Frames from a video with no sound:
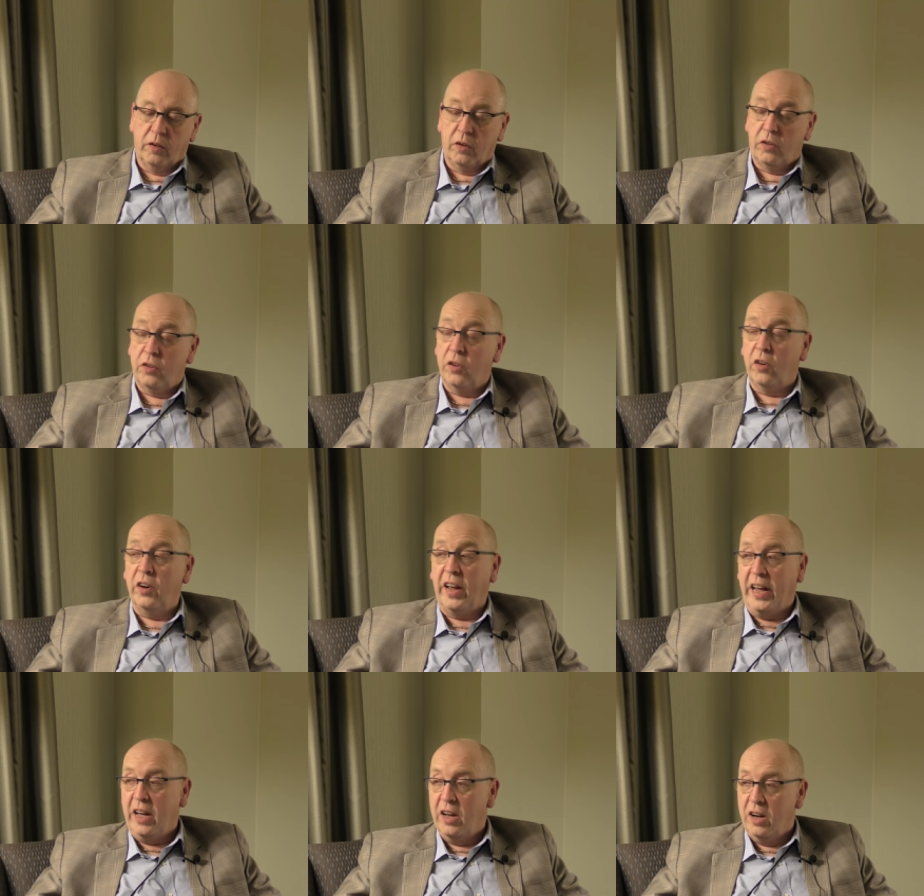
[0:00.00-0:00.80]

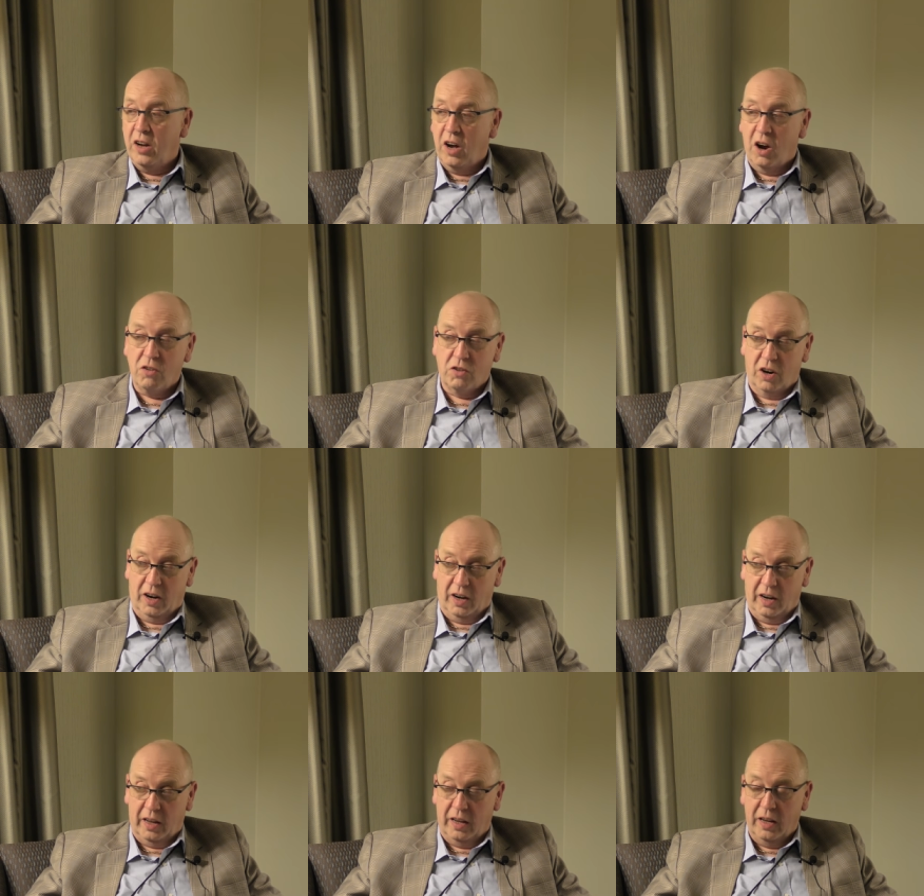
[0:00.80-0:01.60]
Sony,
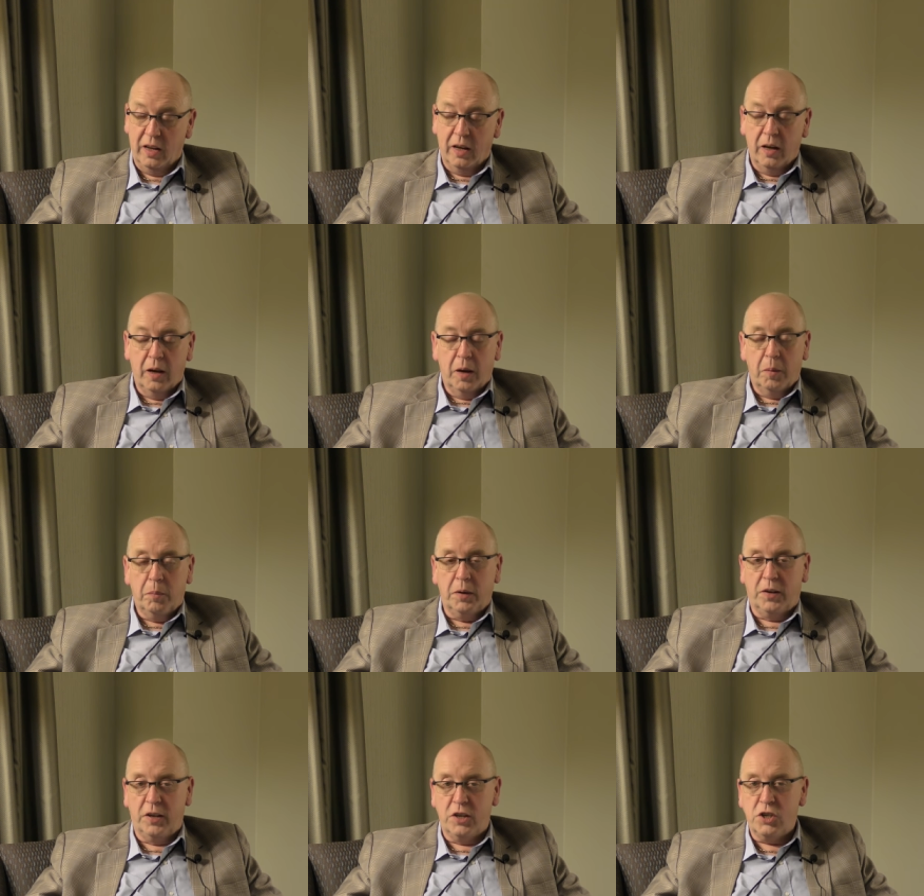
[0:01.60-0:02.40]
ironically,
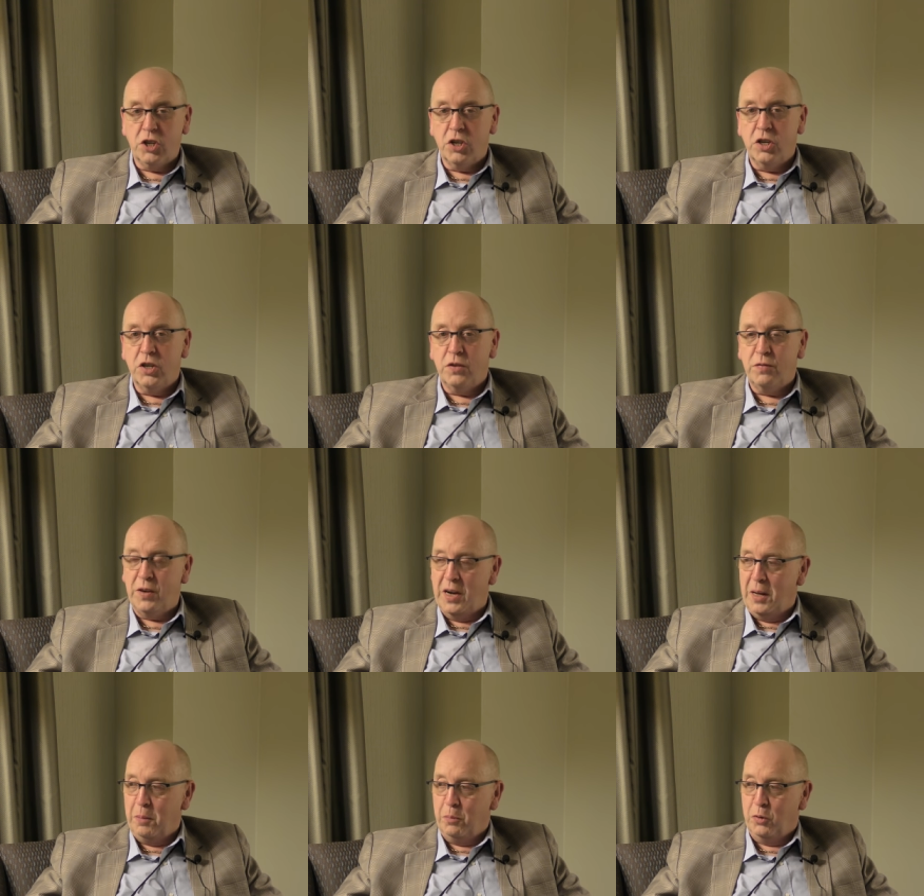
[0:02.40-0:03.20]
petitioned
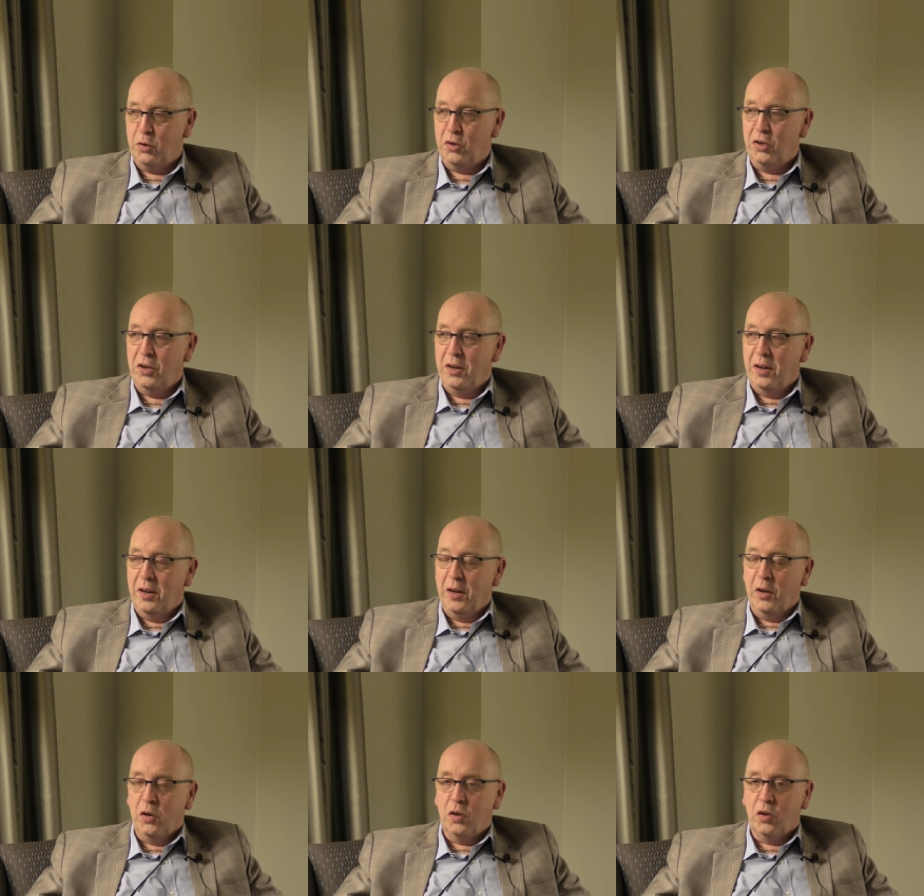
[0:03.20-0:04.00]
Philips
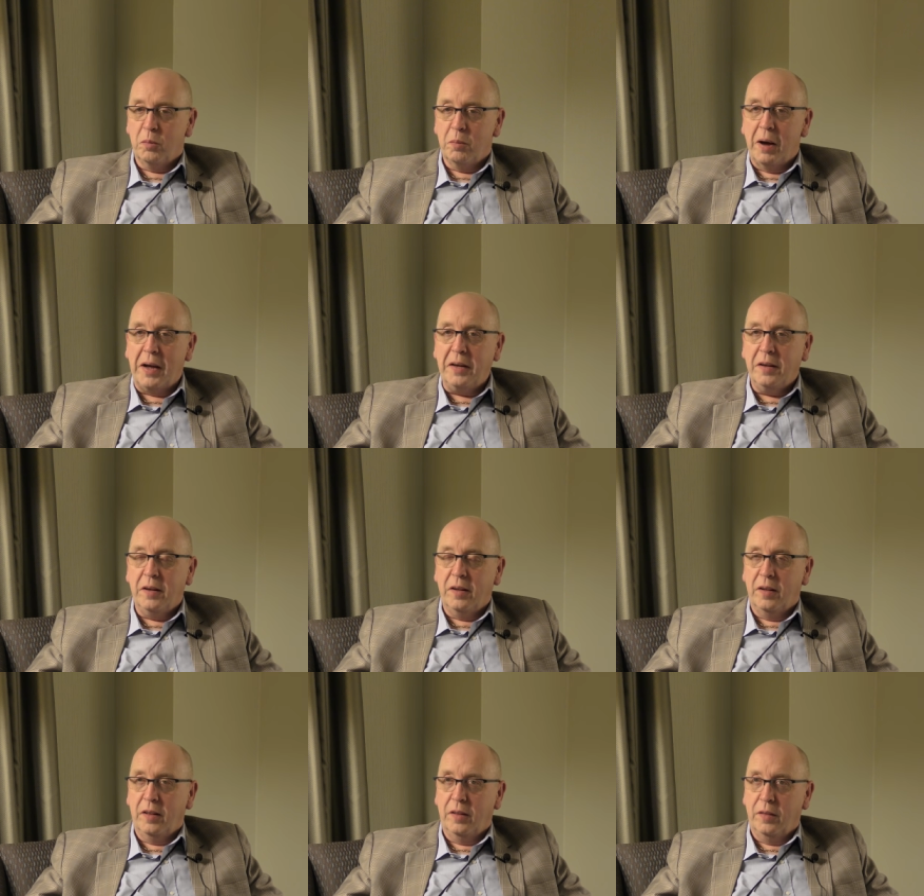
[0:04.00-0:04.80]
to make
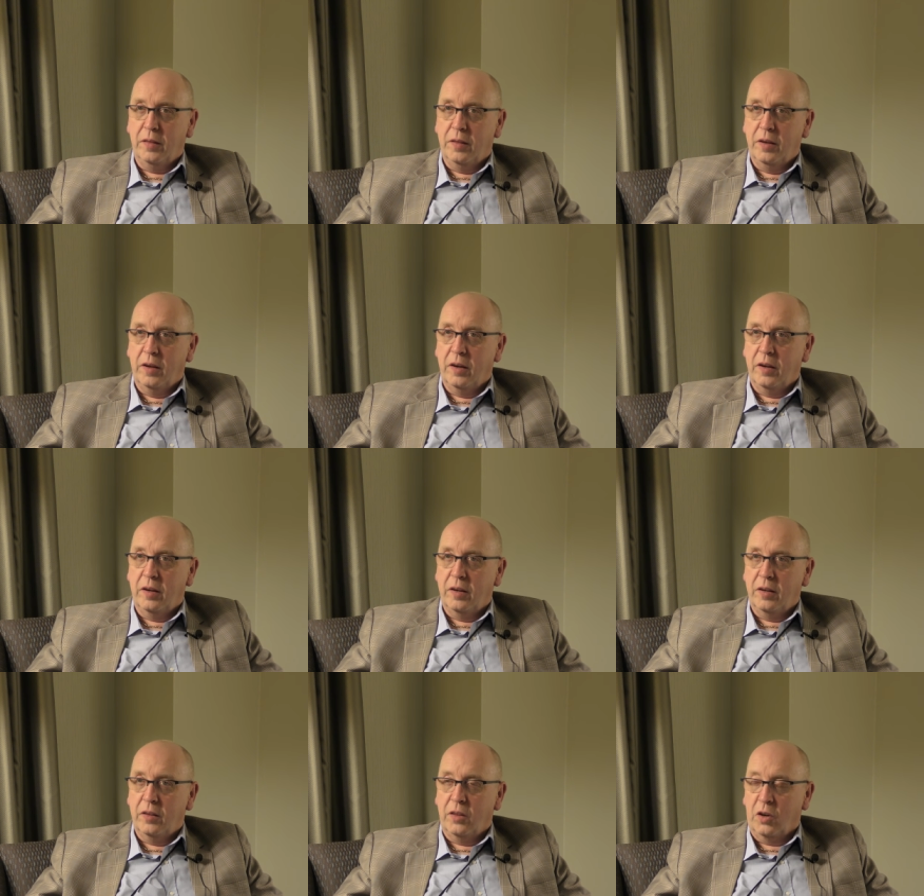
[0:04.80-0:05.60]
the,
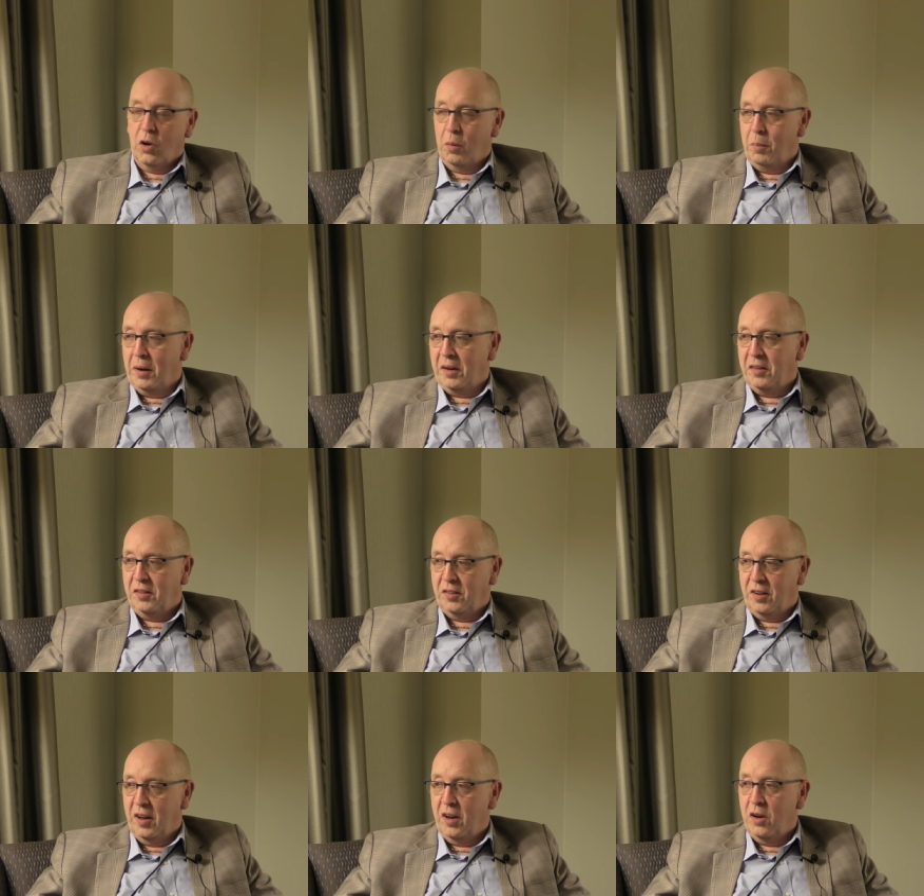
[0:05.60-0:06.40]
the compact
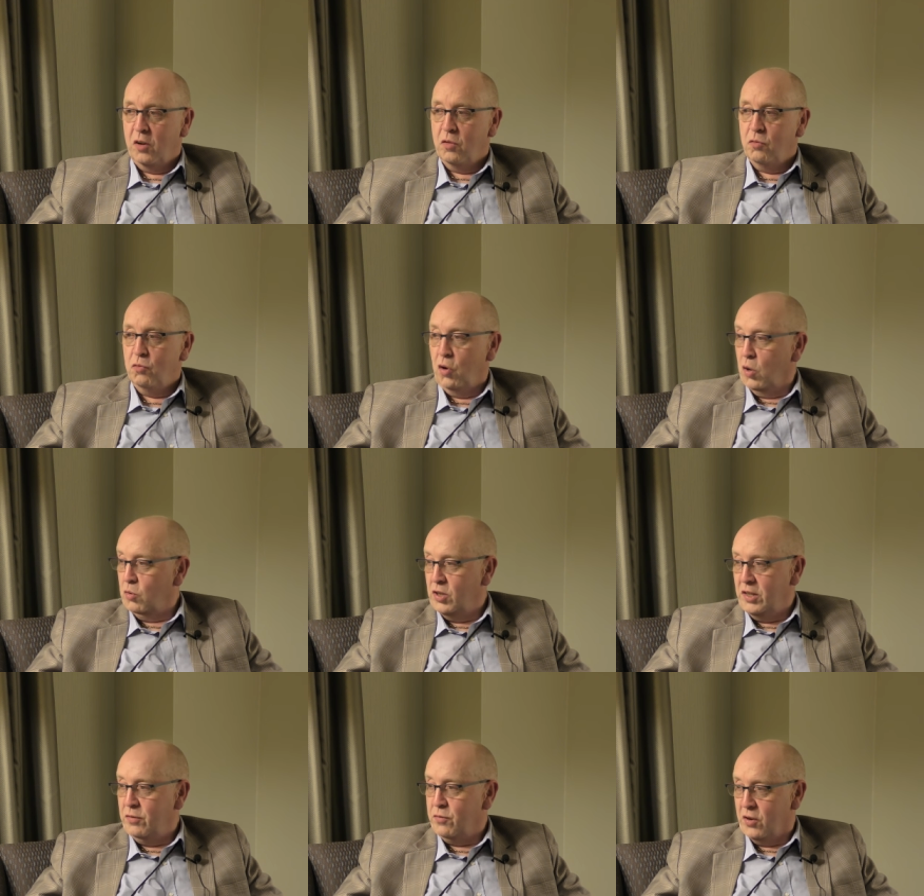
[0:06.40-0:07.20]
cassette
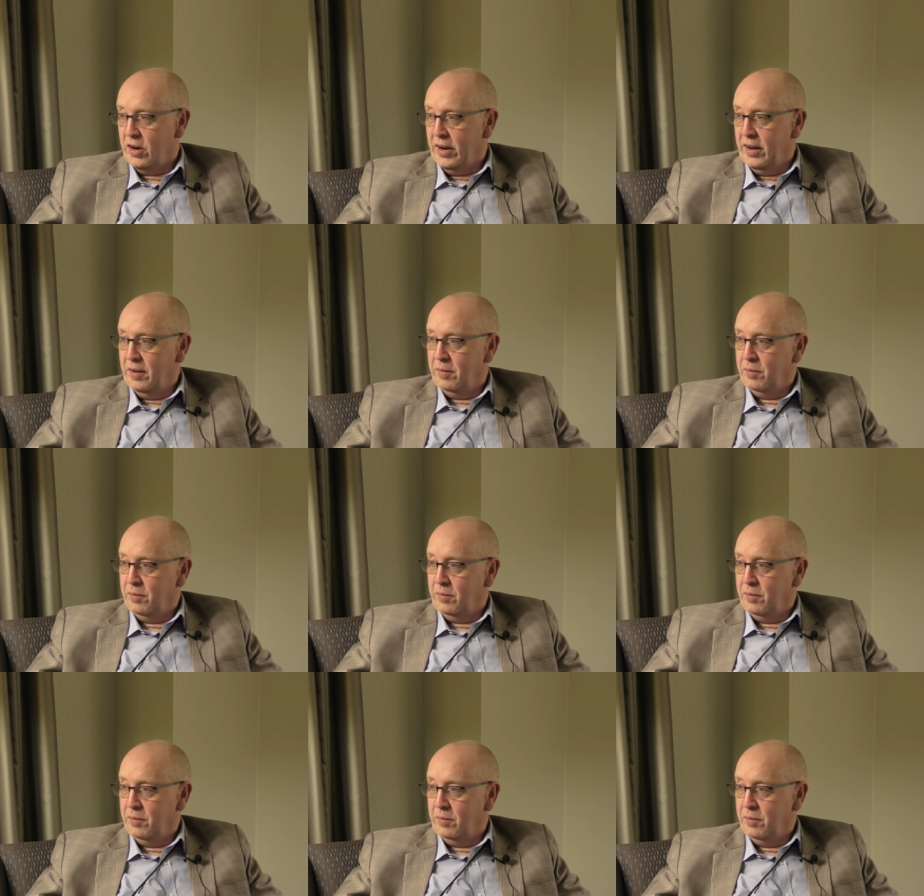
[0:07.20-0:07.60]
royalty free.